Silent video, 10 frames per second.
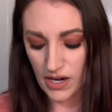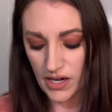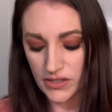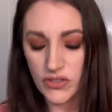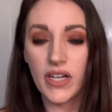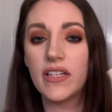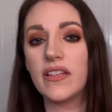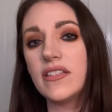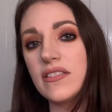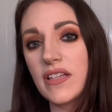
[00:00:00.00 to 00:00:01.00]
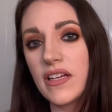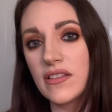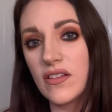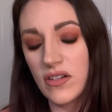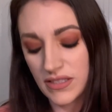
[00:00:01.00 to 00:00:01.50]
I tried the Saint
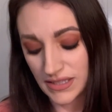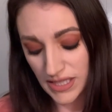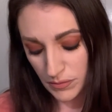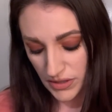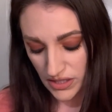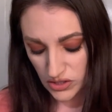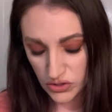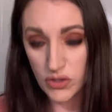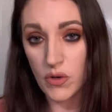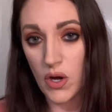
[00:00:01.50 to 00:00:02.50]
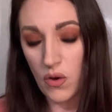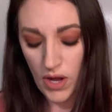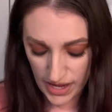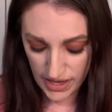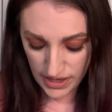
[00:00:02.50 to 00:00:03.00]
Luxe Lip Liner Duo
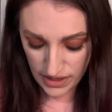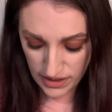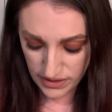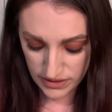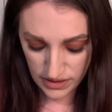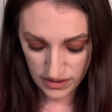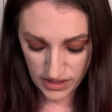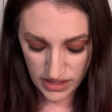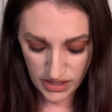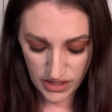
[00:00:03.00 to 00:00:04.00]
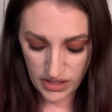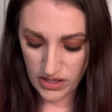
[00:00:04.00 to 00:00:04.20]
and the